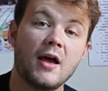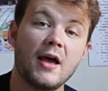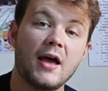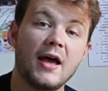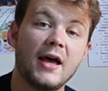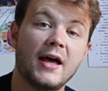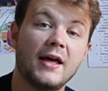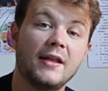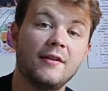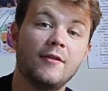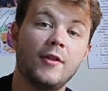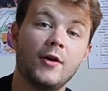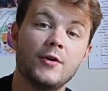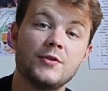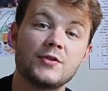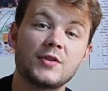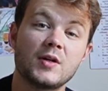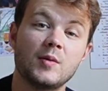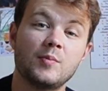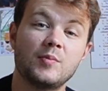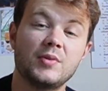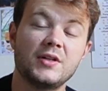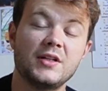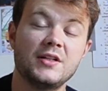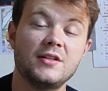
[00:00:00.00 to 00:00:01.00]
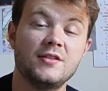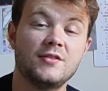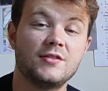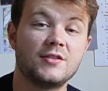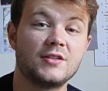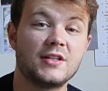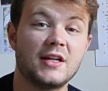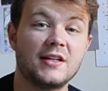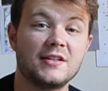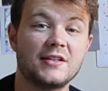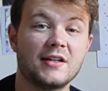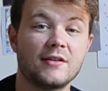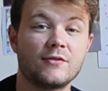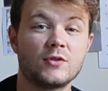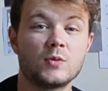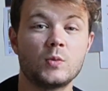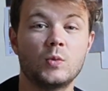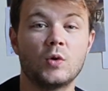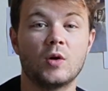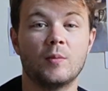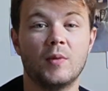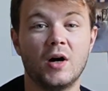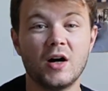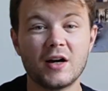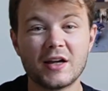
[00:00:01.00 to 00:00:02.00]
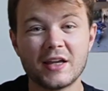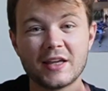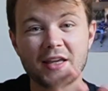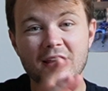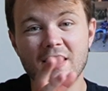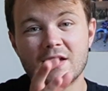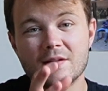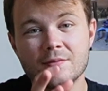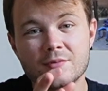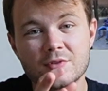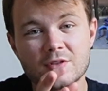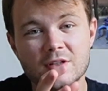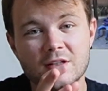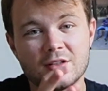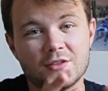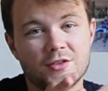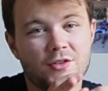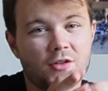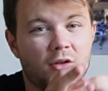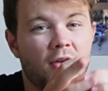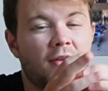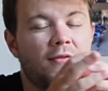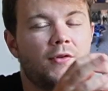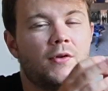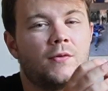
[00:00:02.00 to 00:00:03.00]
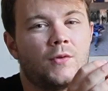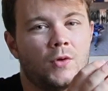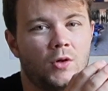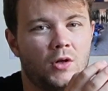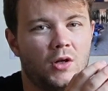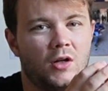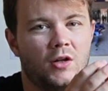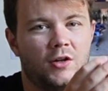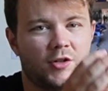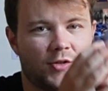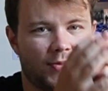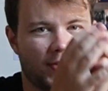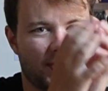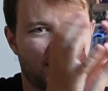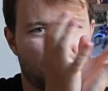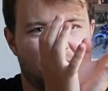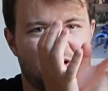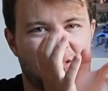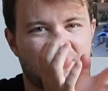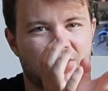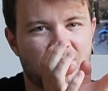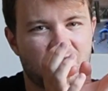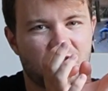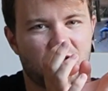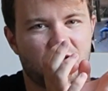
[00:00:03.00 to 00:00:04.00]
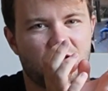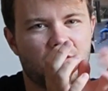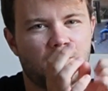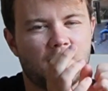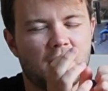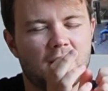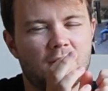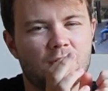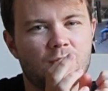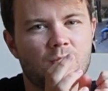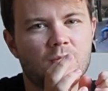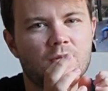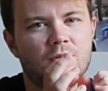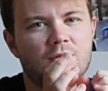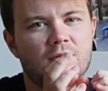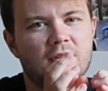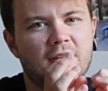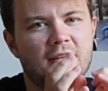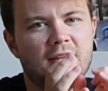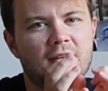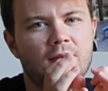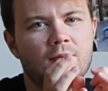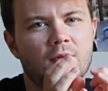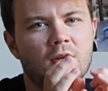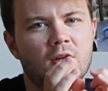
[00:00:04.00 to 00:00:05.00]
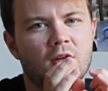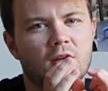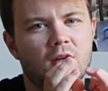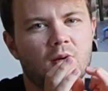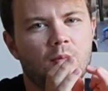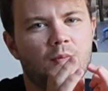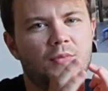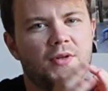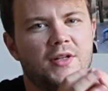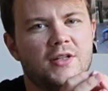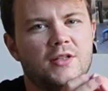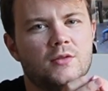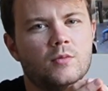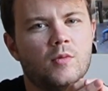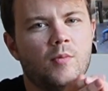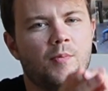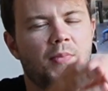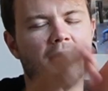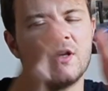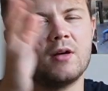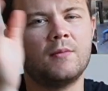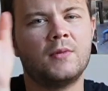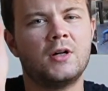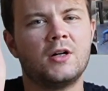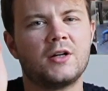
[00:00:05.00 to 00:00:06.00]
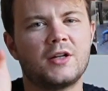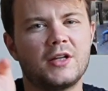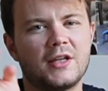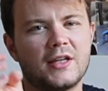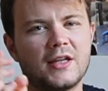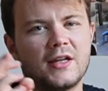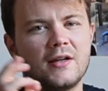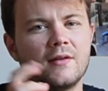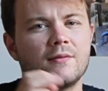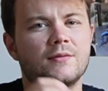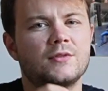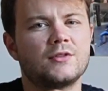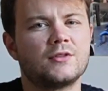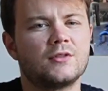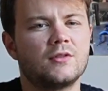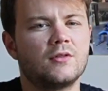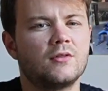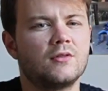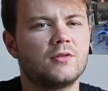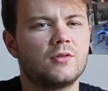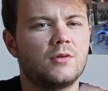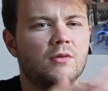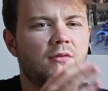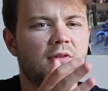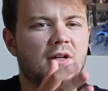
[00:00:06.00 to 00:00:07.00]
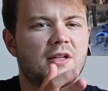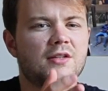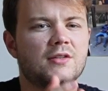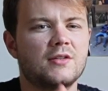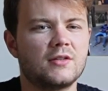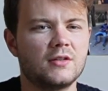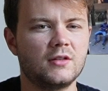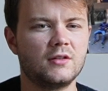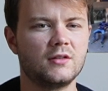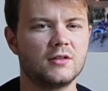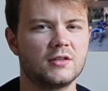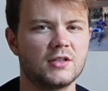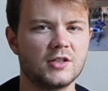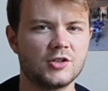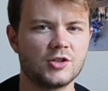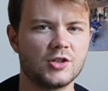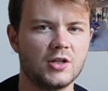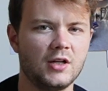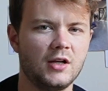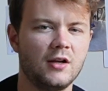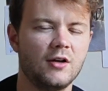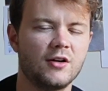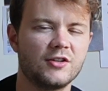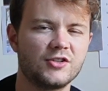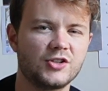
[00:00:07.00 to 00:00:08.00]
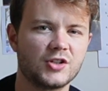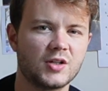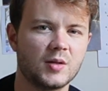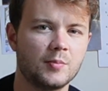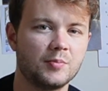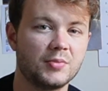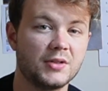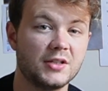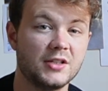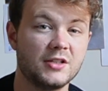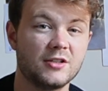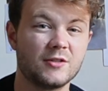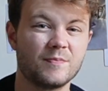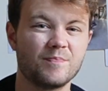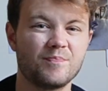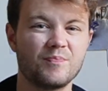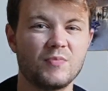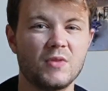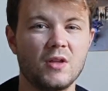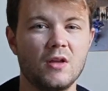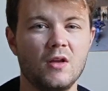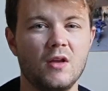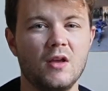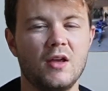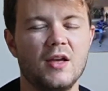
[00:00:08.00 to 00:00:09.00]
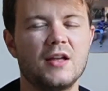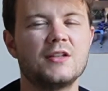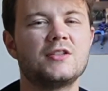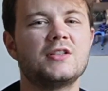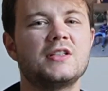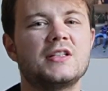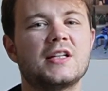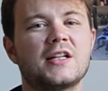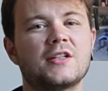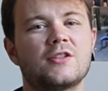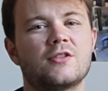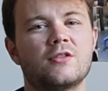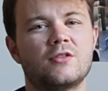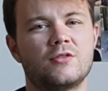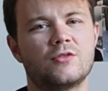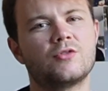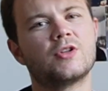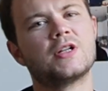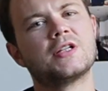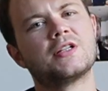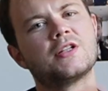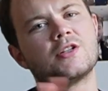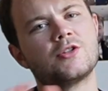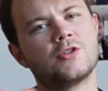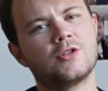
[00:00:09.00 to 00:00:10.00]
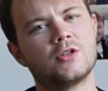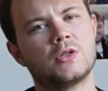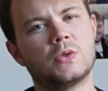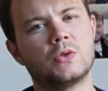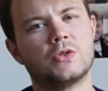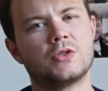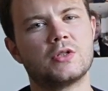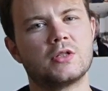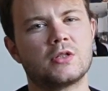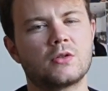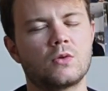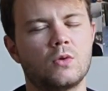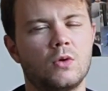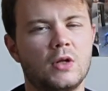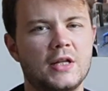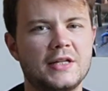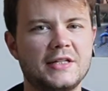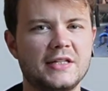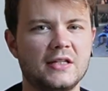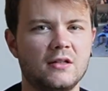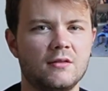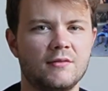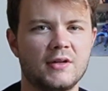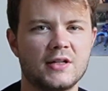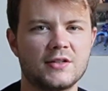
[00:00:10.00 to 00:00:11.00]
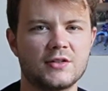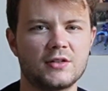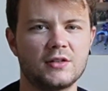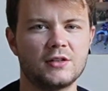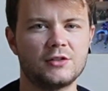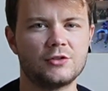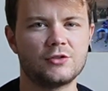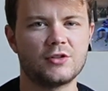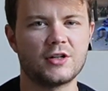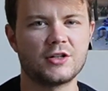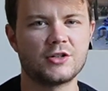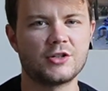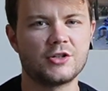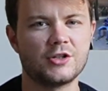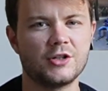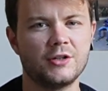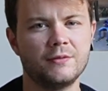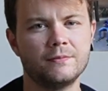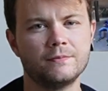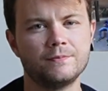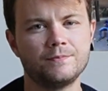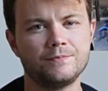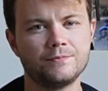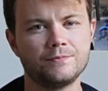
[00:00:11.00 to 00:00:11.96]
And those companies tend to have smaller market caps, and so if you've got large amounts of assets under management, you need companies with bigger market caps to invest in, essentially larger companies. So he's had to transition towards this quality investing strategy.